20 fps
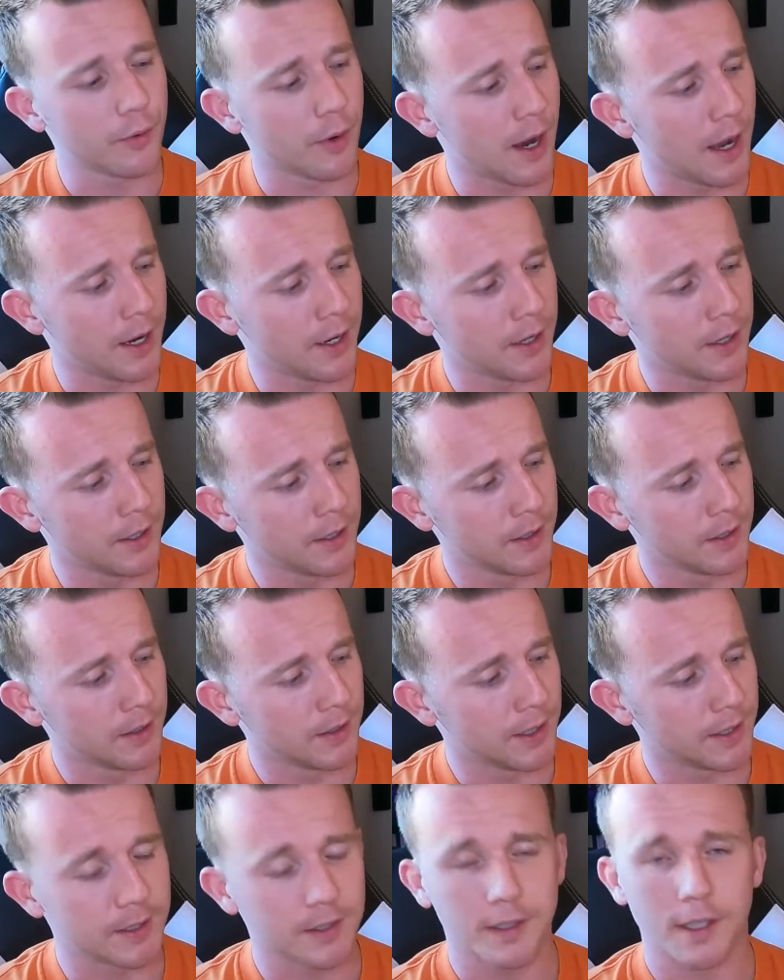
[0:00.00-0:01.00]
Rider.
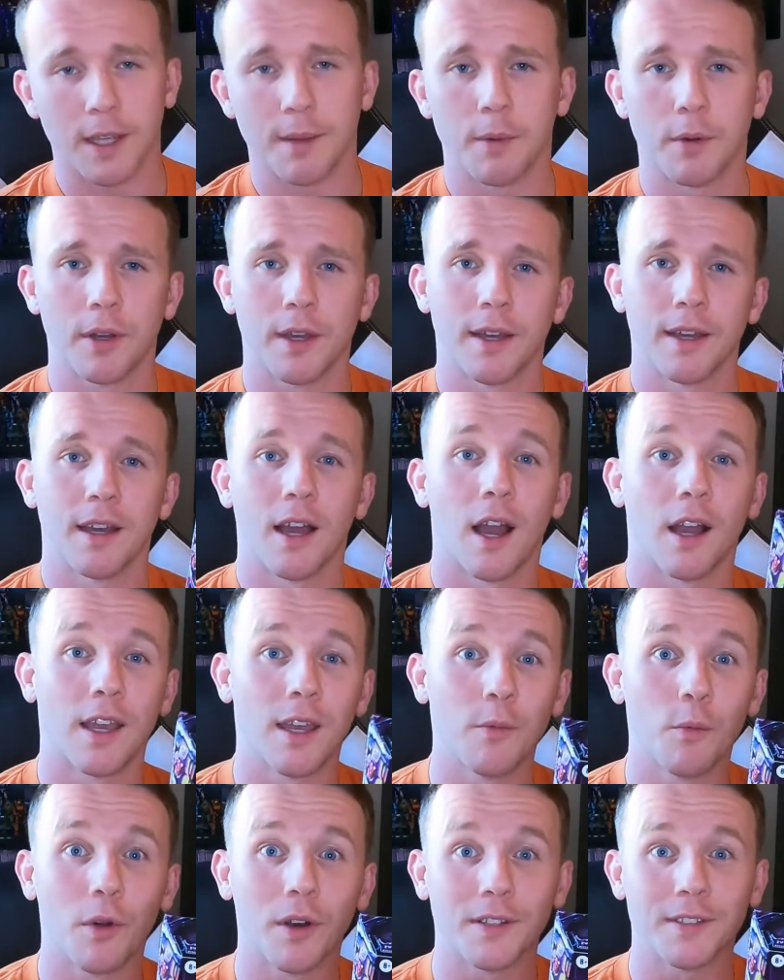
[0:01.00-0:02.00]
That's his name, okay. I
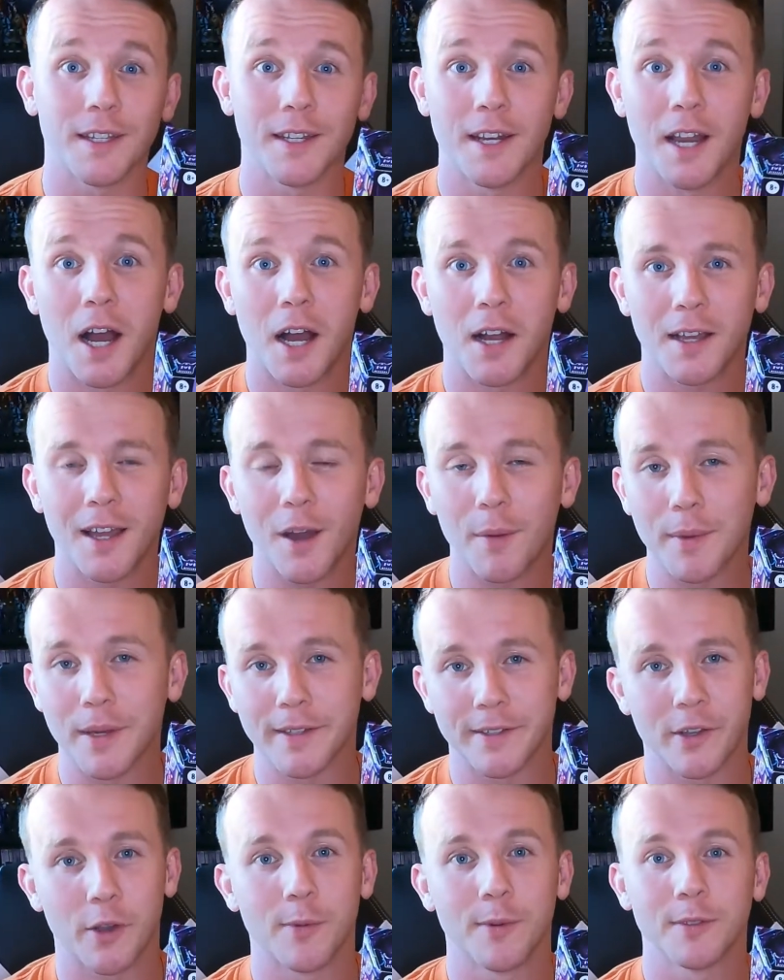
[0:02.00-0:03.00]
keep wanting to say Knockout
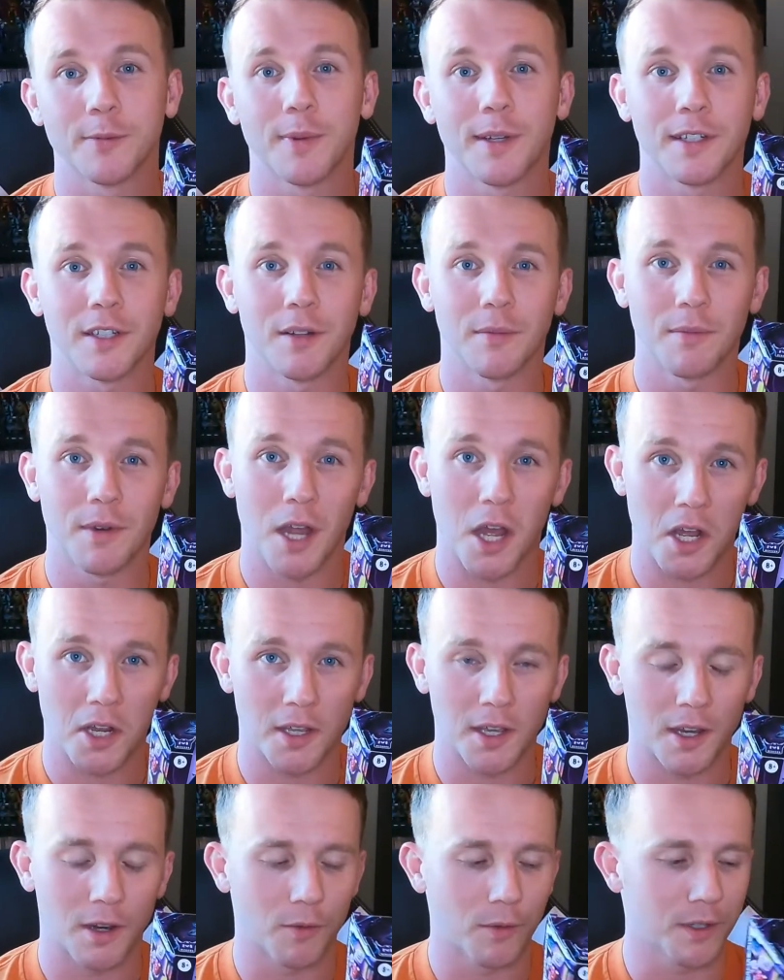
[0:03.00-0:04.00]
because I almost picked up
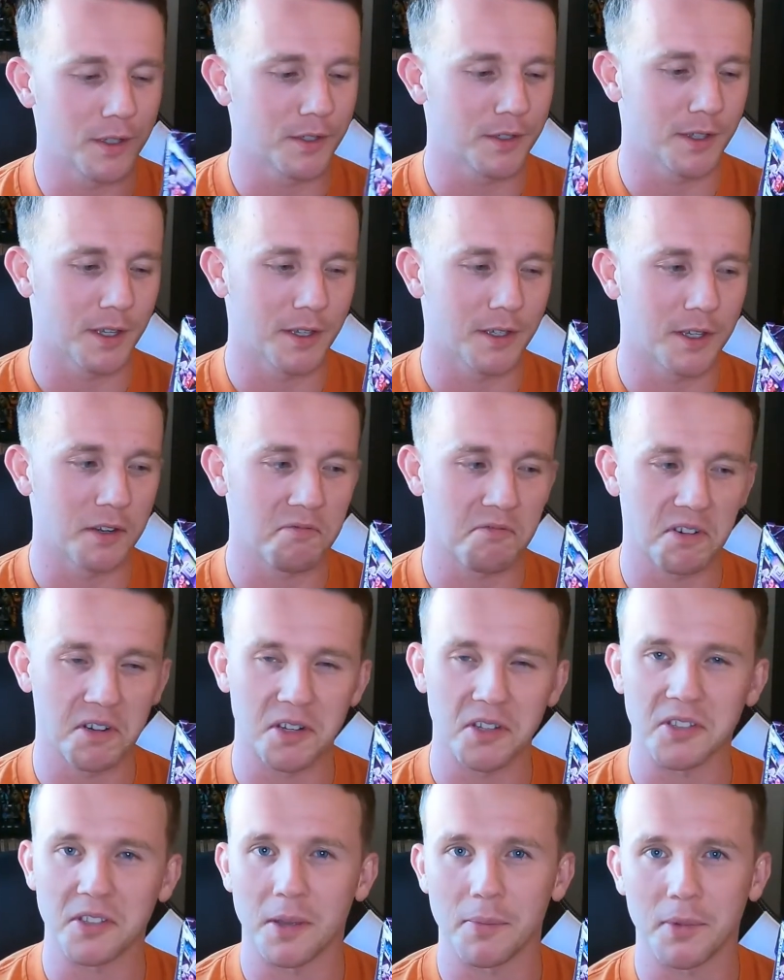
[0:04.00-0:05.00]
Knockout, which is a different
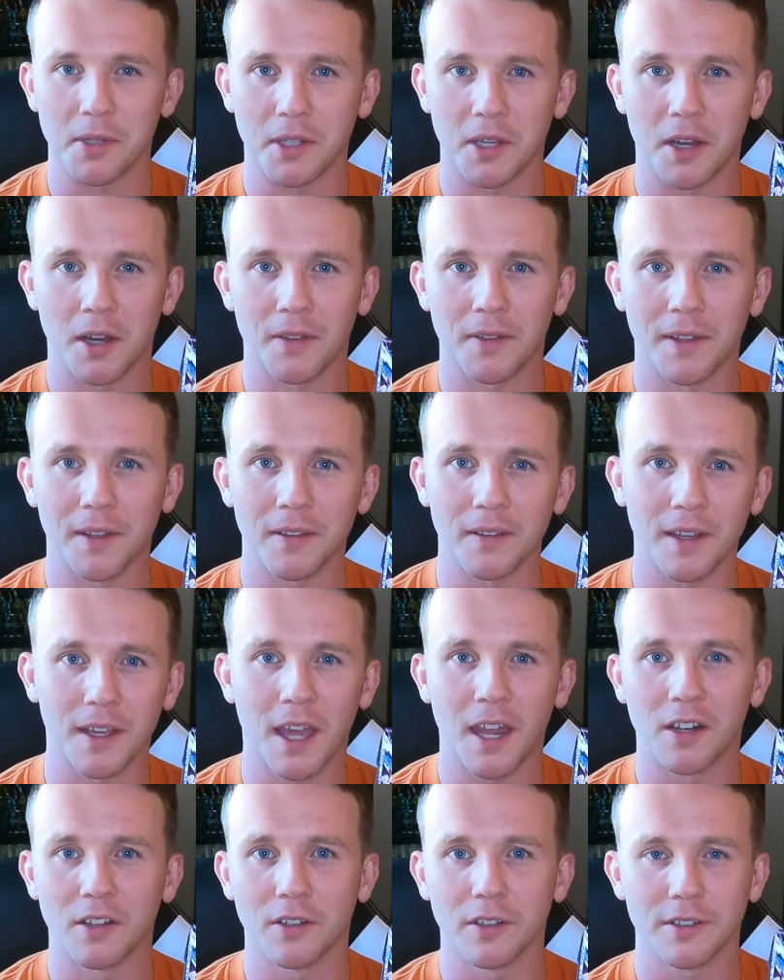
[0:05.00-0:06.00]
Decepticon. They, they
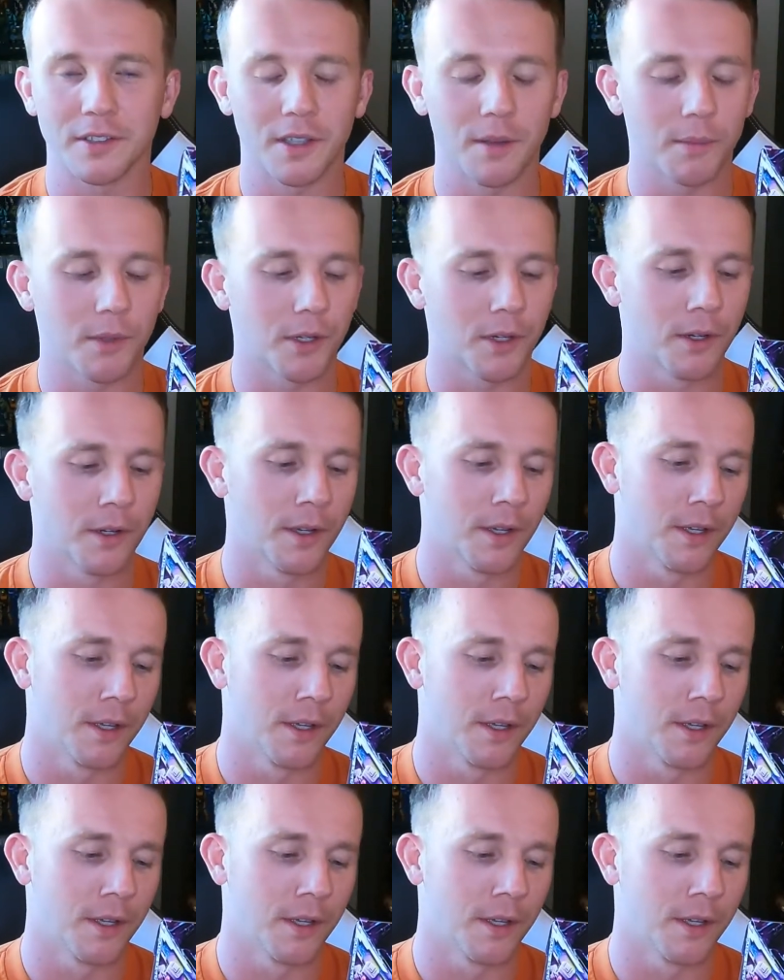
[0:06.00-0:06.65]
kind of look similar.